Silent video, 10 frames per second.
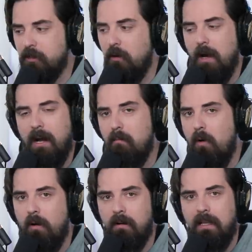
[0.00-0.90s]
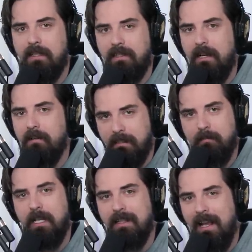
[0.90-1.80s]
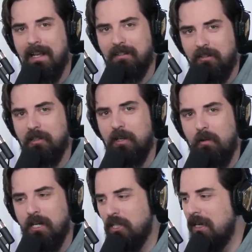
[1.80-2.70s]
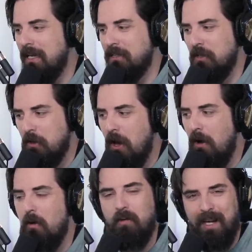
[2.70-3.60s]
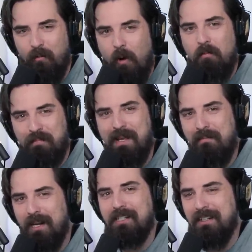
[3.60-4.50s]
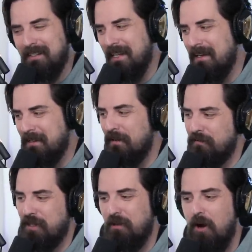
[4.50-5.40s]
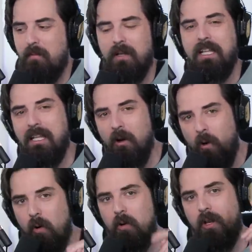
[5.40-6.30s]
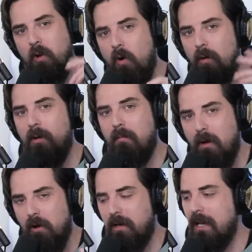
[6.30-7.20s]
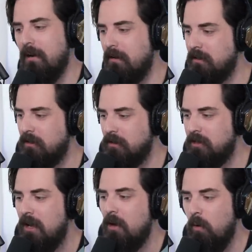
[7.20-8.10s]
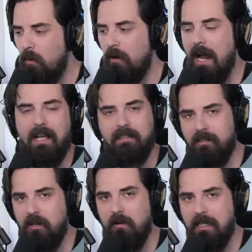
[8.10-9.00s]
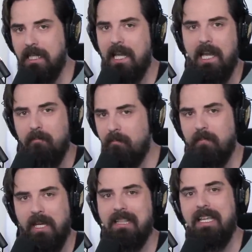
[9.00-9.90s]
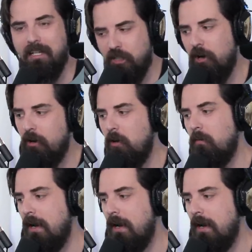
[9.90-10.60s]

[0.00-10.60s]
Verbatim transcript: So uh, more or less here, it seems like the answer to the question is no, there won't be much incentive to go play the old normal mode characters, or as it's known in the game, like the Eternal